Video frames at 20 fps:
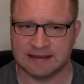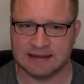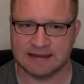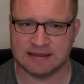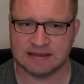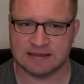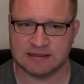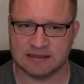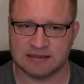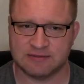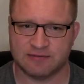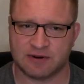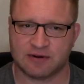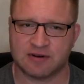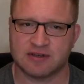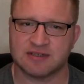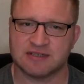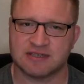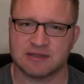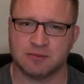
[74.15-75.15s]
is
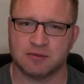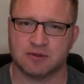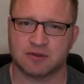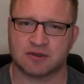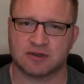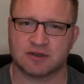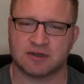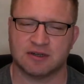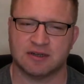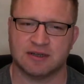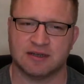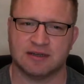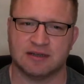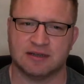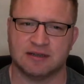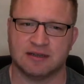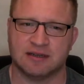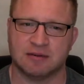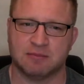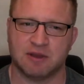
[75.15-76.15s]
very similar
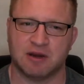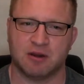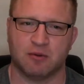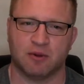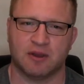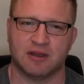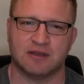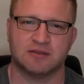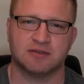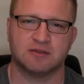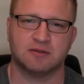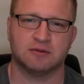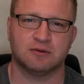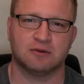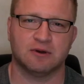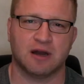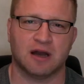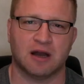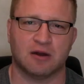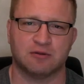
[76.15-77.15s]
in many ways to
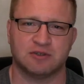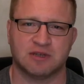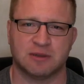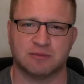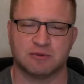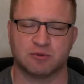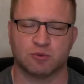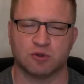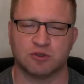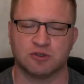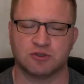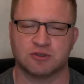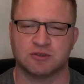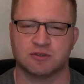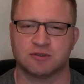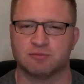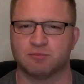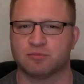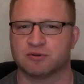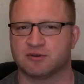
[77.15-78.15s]
how James
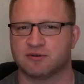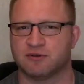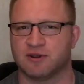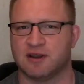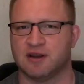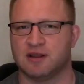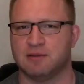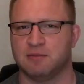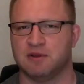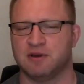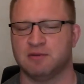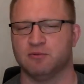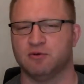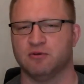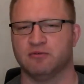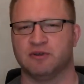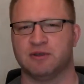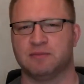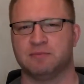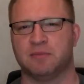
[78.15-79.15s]
Woods portrayed him in the
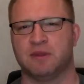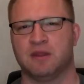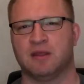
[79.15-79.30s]
movie.